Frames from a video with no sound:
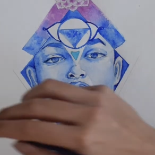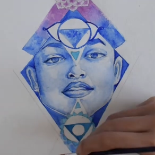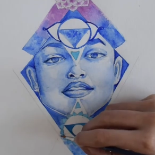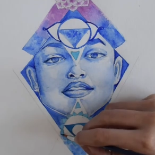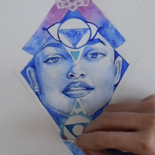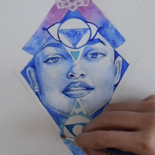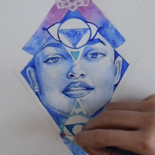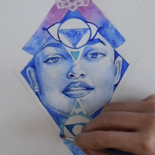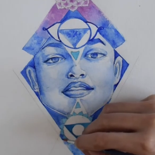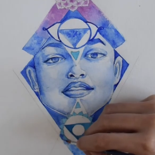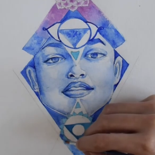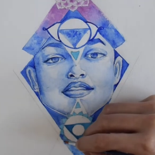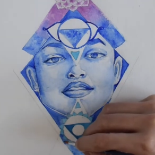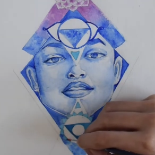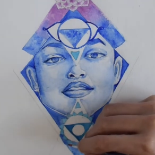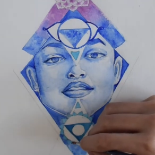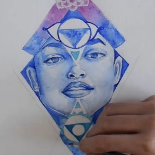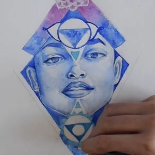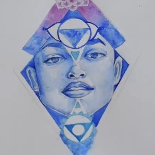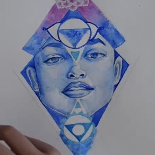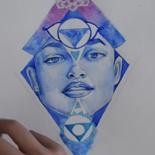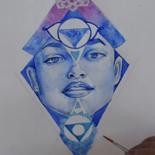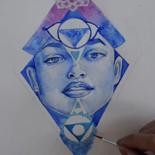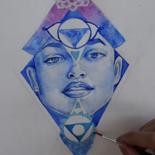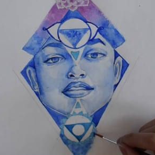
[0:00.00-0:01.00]

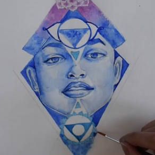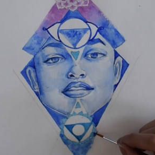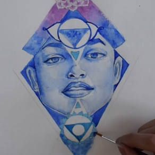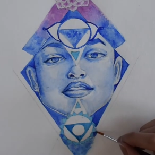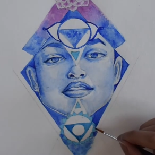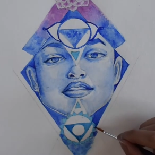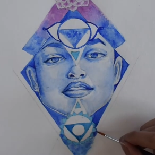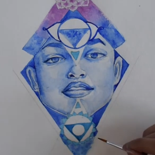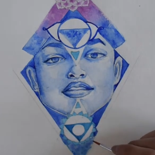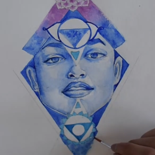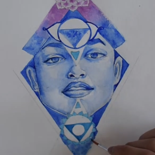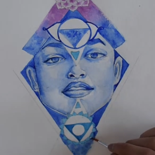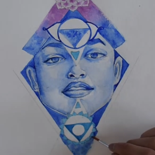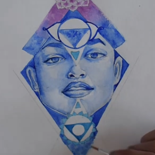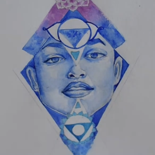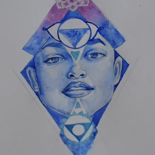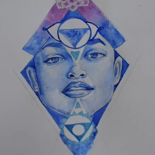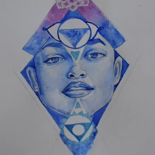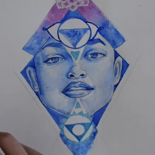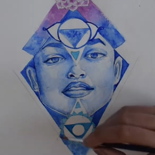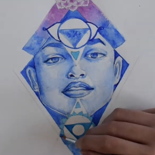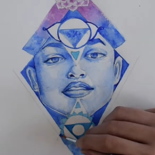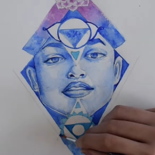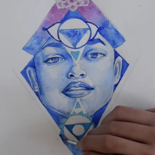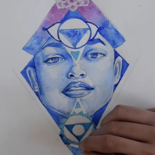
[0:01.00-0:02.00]

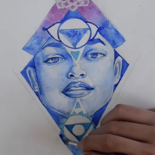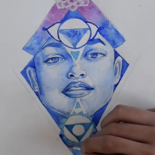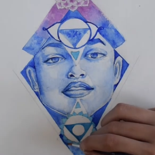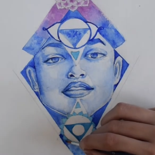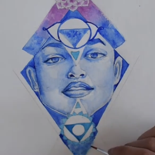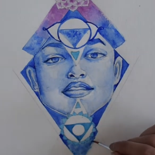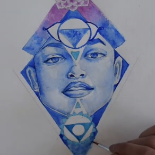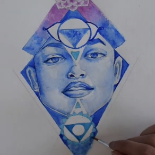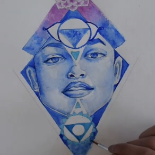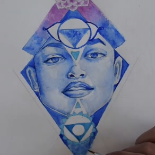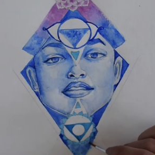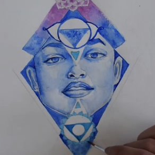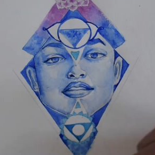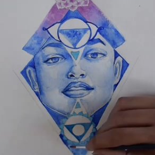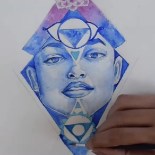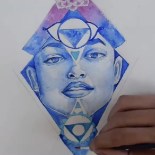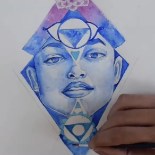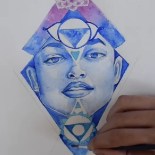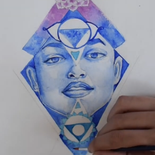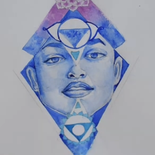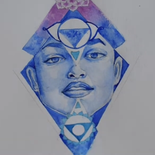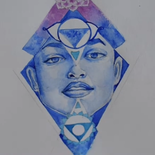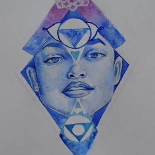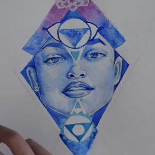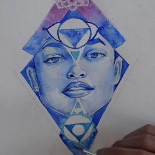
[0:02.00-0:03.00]

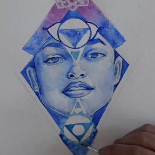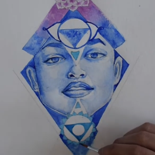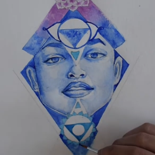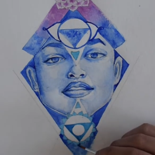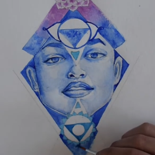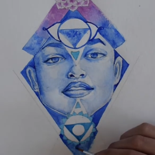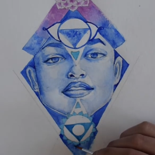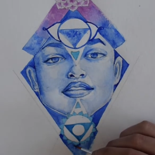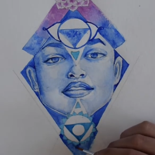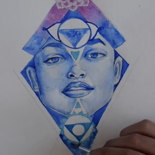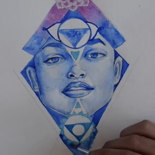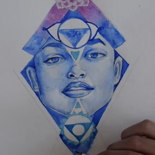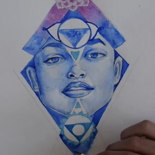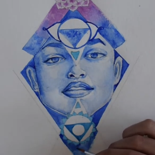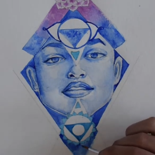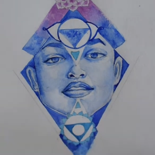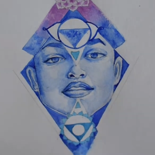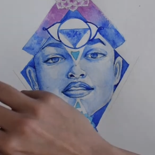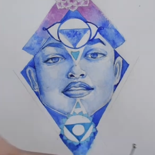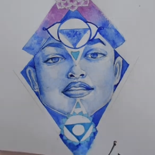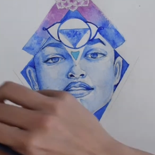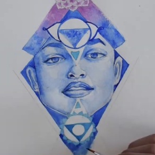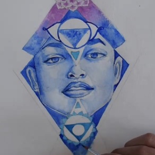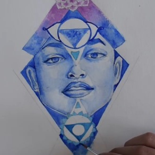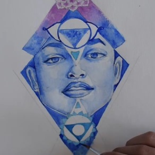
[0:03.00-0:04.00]

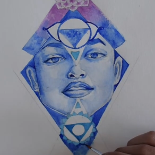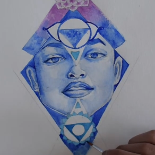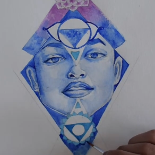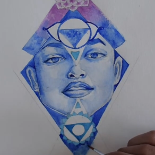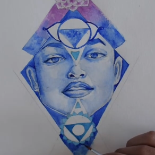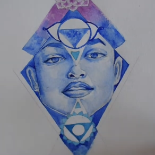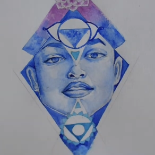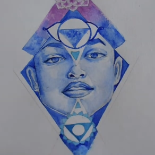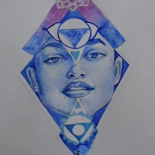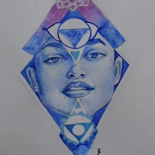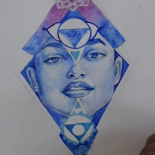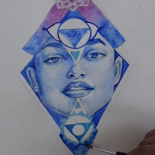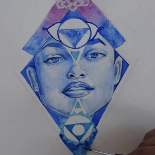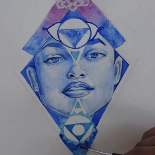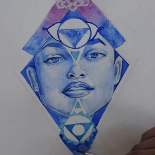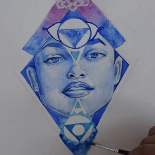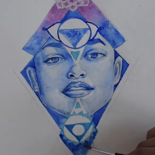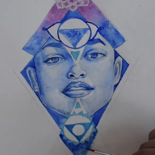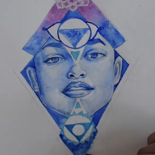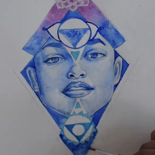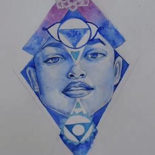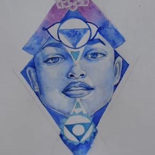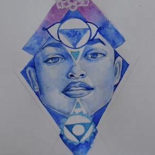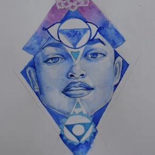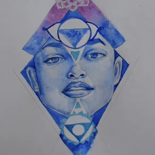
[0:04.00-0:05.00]

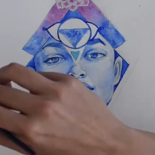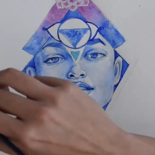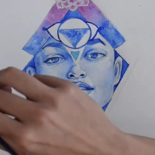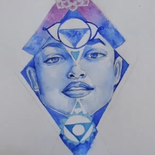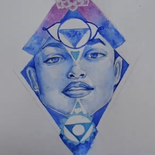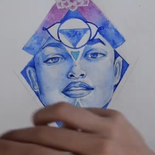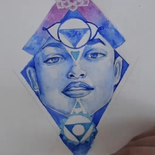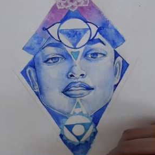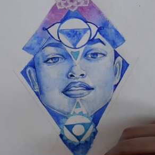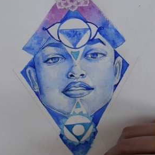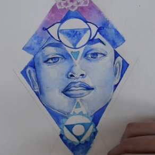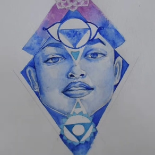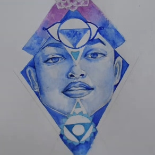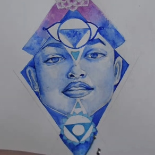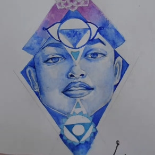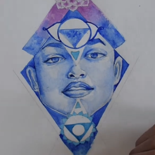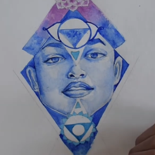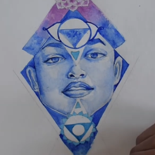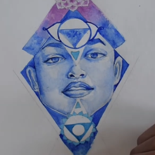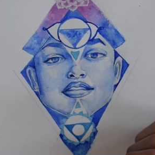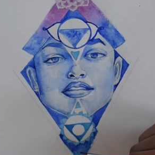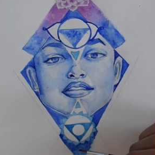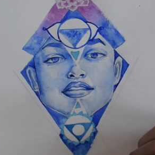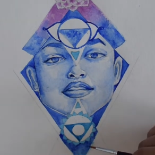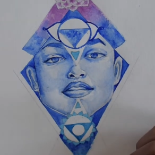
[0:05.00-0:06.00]

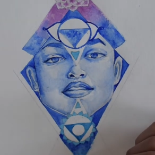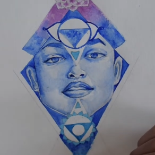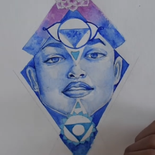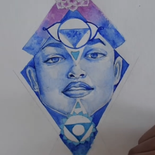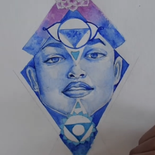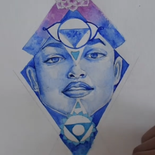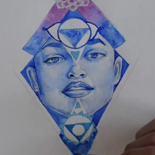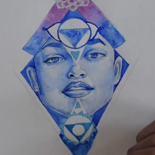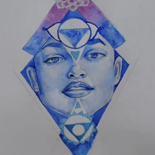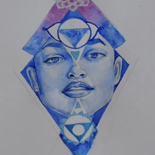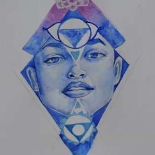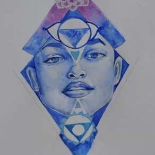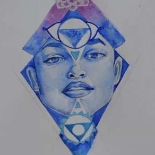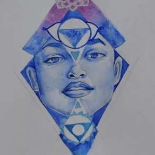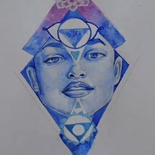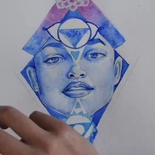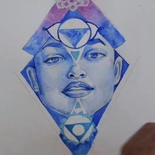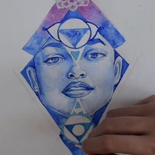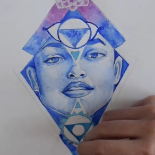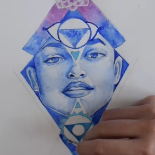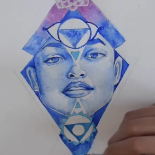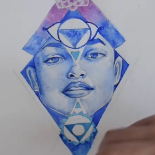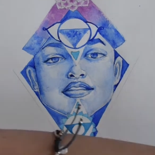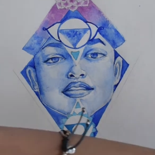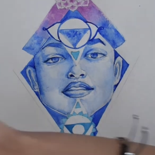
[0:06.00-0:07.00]

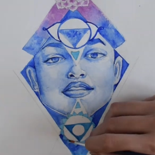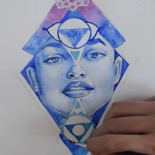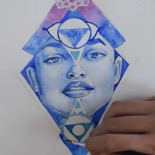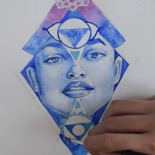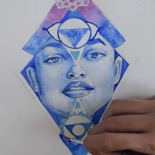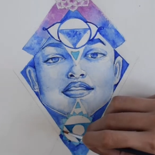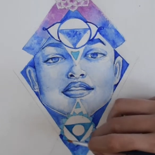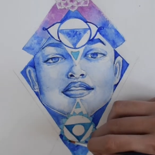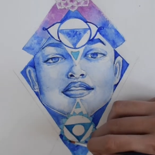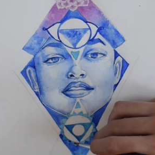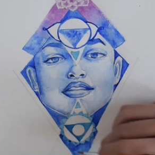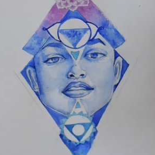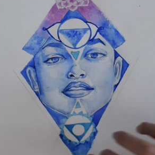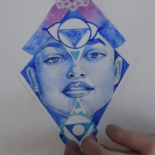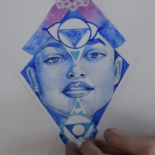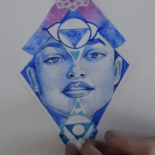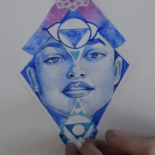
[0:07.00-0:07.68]
Nothing is said.